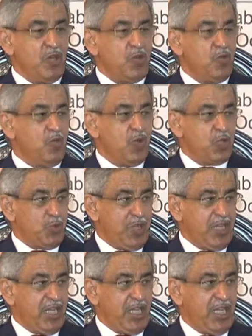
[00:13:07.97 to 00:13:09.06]
to watch
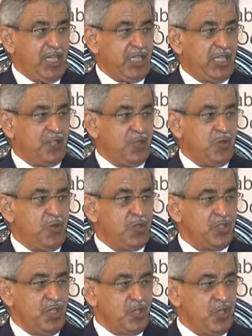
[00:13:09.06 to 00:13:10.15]
what they eat,
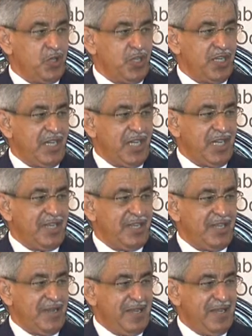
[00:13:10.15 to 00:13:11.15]
reduce their sugar and